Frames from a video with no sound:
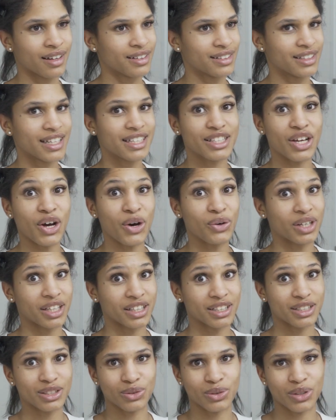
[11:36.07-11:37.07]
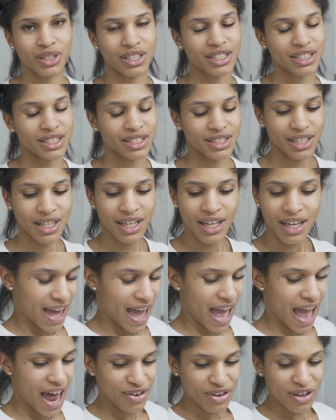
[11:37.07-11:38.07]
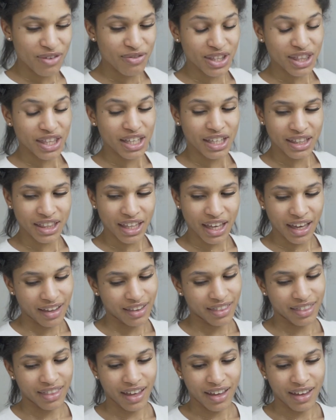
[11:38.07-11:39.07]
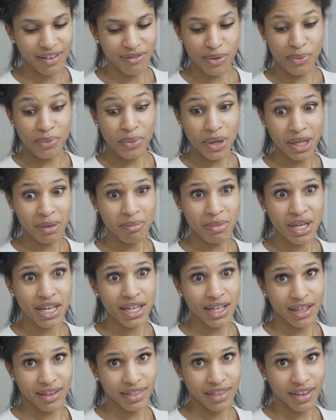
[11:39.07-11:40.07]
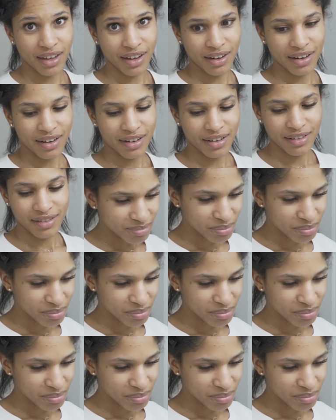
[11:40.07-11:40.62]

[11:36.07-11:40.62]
that's a whole nother story. It's just, I don't even think that they even wanted me in there,